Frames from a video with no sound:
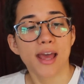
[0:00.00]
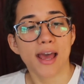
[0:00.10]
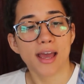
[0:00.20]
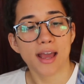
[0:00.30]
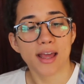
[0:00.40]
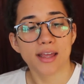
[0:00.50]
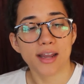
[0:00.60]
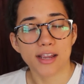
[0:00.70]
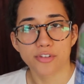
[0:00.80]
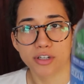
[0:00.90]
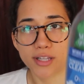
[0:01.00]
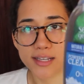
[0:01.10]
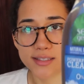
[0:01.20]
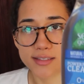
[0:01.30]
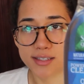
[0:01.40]
And I
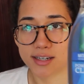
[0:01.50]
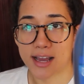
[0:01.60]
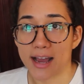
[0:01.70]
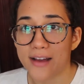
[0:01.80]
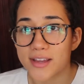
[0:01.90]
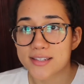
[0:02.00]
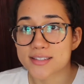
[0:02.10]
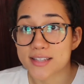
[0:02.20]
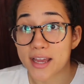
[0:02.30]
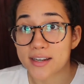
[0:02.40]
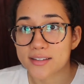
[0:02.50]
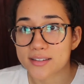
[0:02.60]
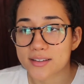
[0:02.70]
realized it didn't have a scent